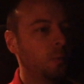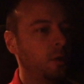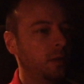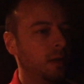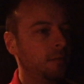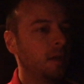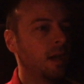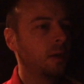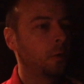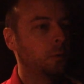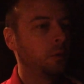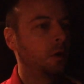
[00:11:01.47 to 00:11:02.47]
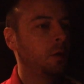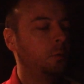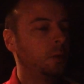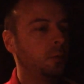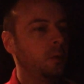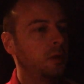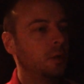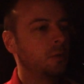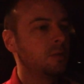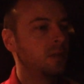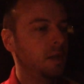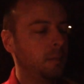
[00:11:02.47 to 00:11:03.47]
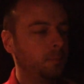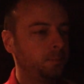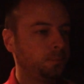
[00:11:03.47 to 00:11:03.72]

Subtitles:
what they've got going on with Windows 8.